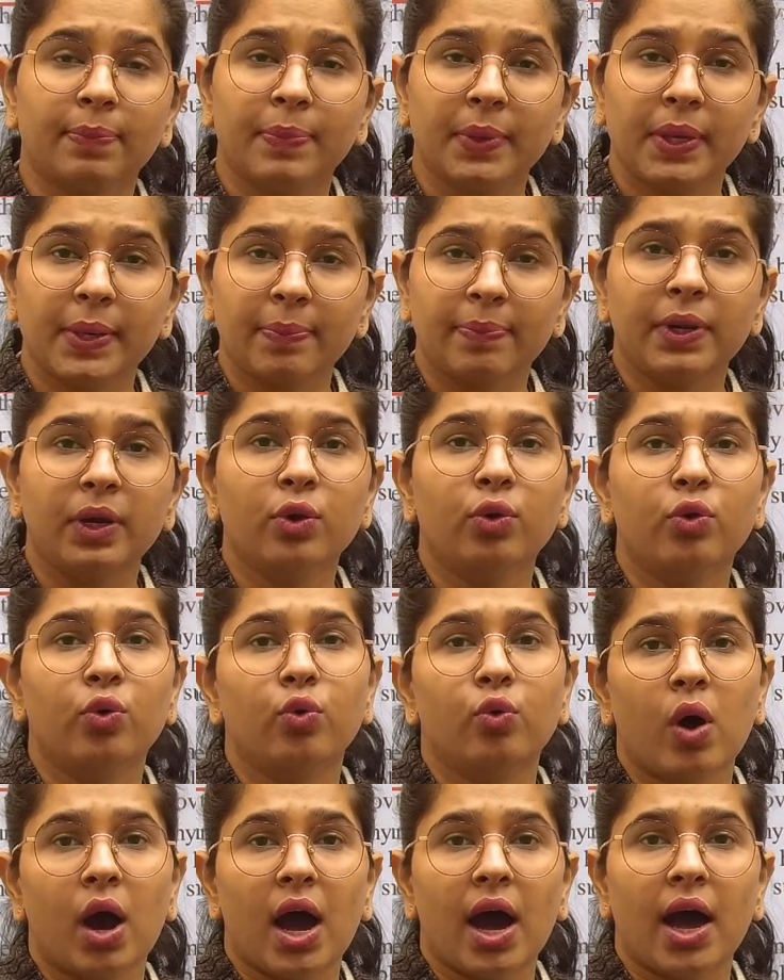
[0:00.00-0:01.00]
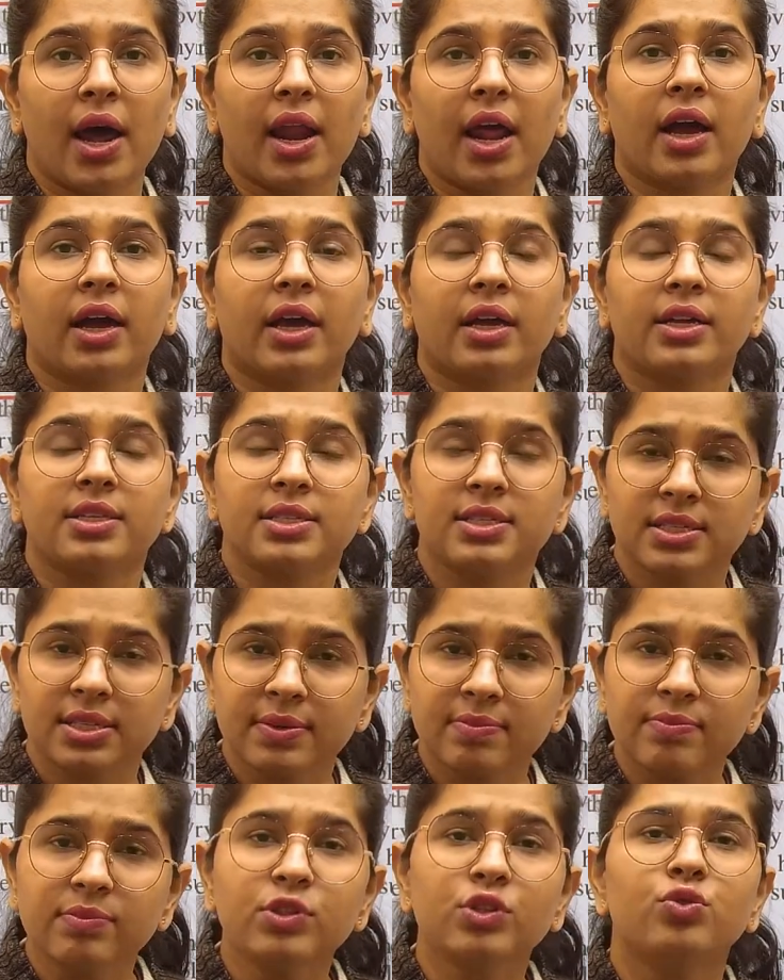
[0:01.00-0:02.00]
the people who are
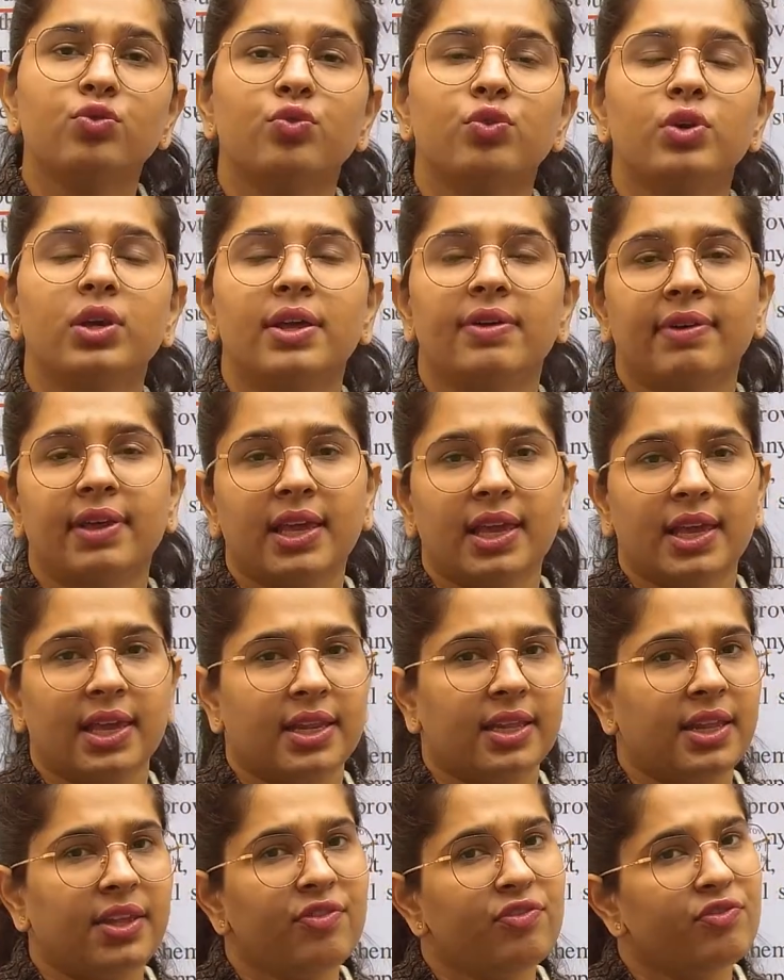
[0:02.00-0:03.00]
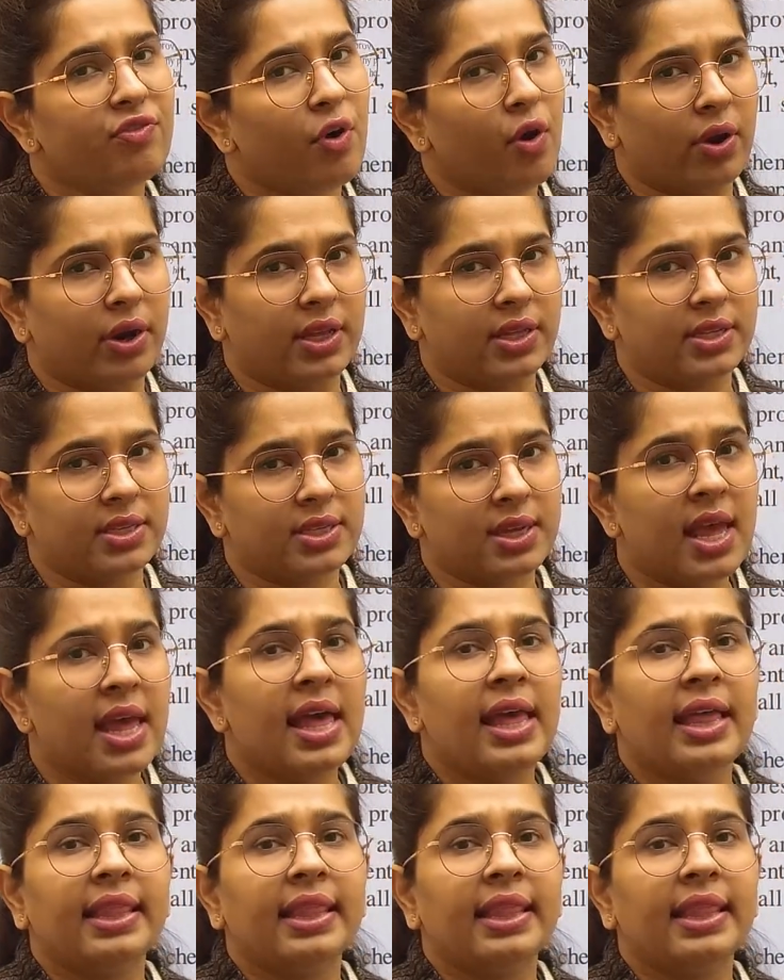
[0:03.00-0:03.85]
accustomed to living in the forest.